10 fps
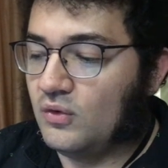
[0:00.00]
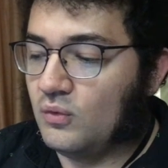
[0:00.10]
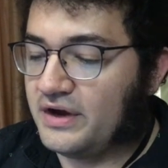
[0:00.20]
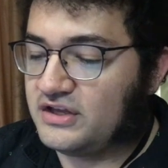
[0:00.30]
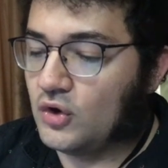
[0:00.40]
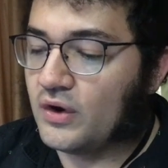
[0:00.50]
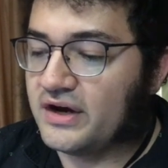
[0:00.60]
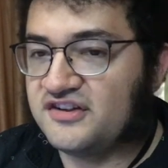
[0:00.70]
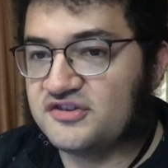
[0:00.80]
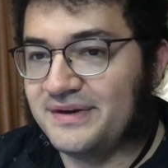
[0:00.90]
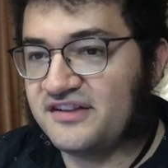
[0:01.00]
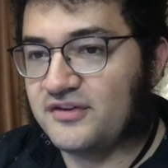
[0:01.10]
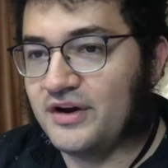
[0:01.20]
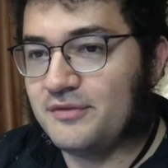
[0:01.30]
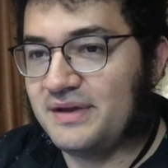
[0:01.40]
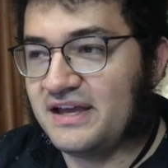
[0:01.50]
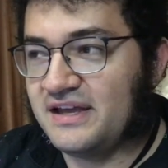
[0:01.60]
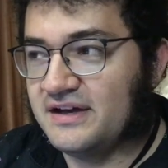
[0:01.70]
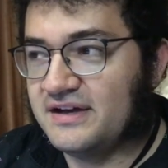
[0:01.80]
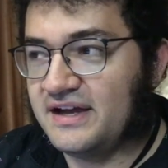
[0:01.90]
what your instrument is going to be
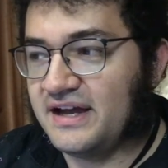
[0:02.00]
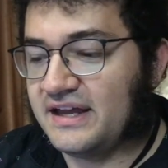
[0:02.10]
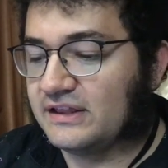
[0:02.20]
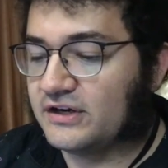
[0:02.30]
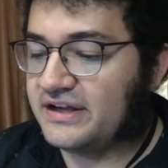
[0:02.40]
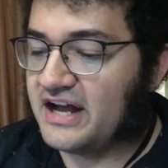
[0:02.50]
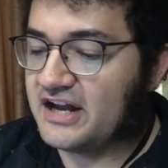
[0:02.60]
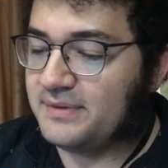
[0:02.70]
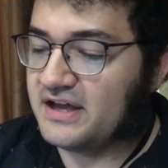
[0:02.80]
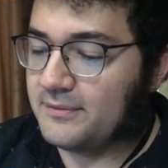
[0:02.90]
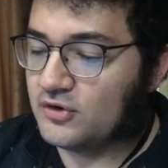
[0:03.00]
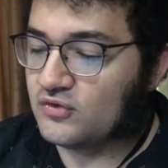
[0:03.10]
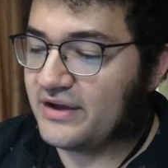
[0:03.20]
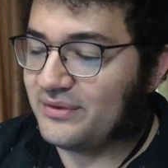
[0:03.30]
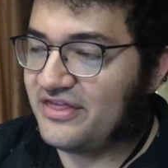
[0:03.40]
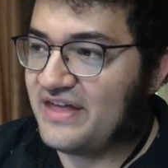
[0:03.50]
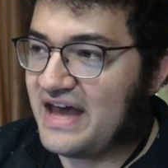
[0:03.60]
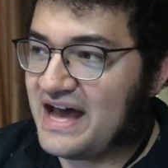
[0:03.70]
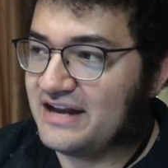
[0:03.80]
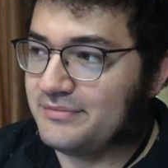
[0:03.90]
and learning how to become great with
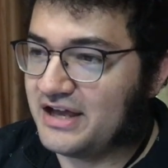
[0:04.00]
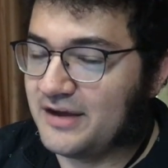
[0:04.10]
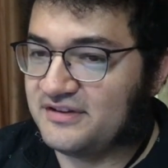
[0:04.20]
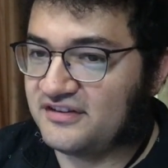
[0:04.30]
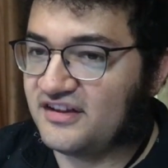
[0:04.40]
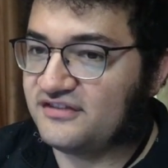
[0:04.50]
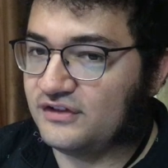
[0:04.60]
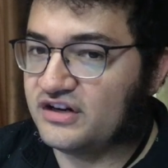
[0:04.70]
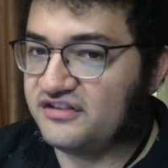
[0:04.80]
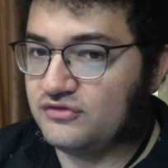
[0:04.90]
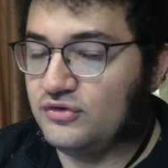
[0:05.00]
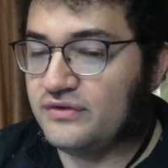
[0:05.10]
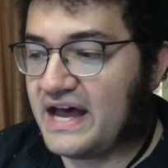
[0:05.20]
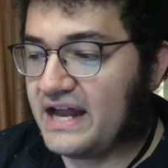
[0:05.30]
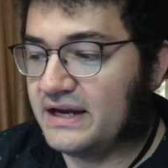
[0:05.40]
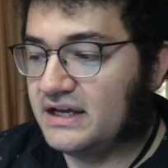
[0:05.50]
that and become a successful artist through that.